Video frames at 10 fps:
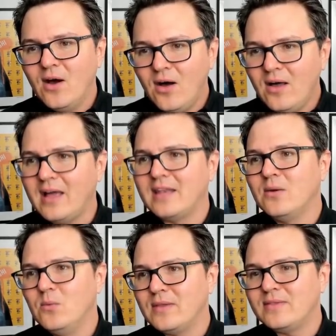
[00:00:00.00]
on
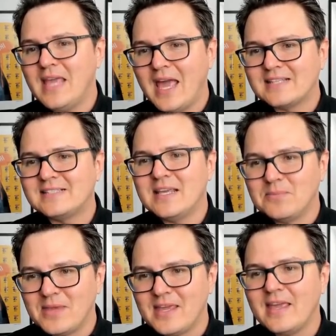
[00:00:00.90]
with the
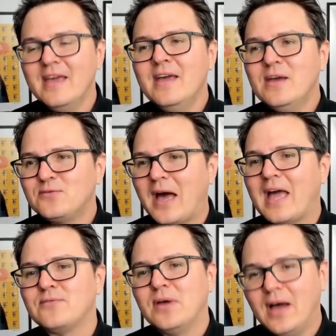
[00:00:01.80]
S&P
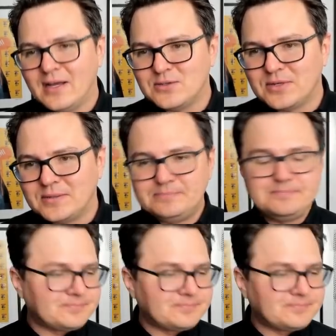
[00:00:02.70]
500?